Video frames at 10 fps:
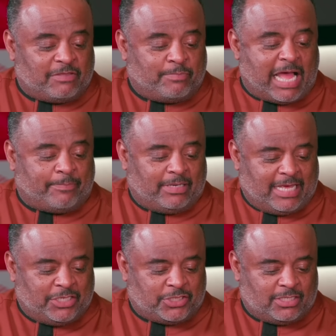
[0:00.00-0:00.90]
of the
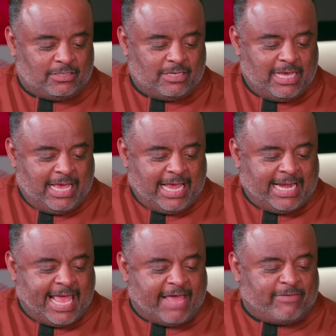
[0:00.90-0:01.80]
population
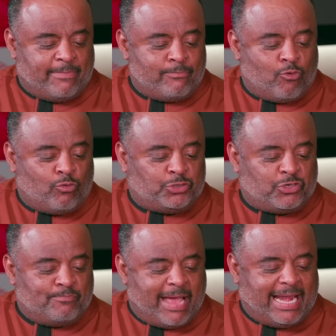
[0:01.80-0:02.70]
and have a more
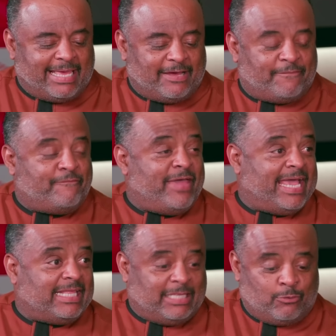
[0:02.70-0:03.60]
dramatic
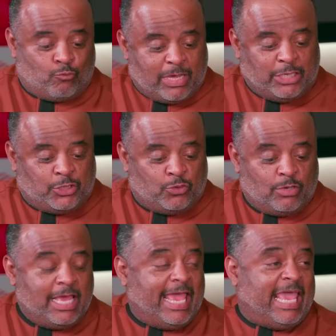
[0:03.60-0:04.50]
effect than we
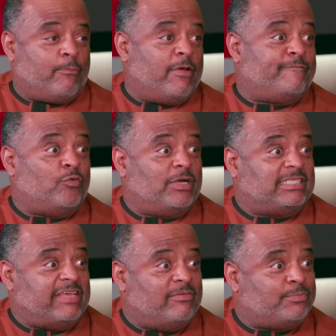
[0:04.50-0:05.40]
do, mm. and we're
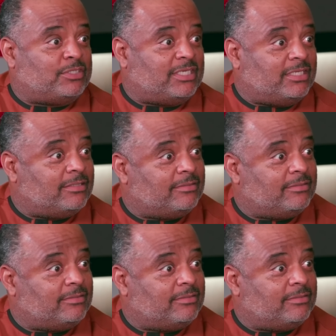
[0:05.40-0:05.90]
47%.